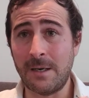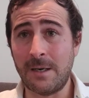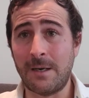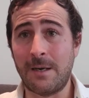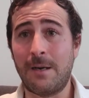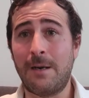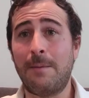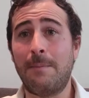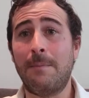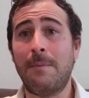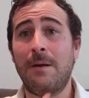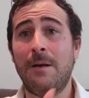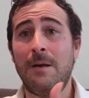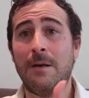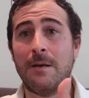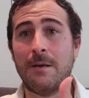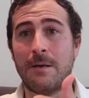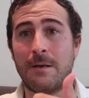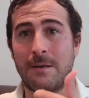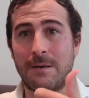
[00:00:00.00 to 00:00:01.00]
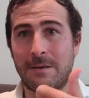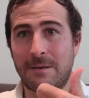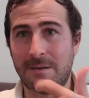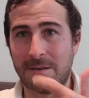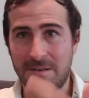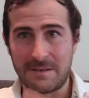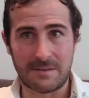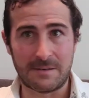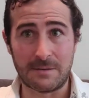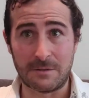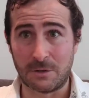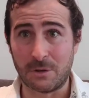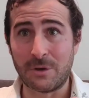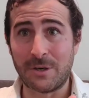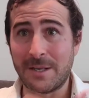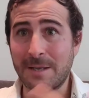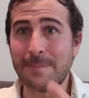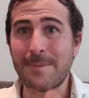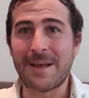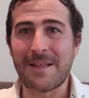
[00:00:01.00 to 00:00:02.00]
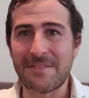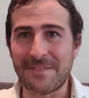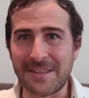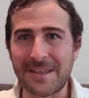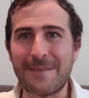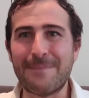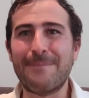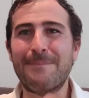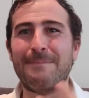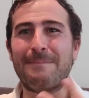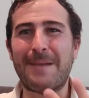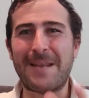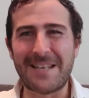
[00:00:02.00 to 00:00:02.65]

Um, learning about them,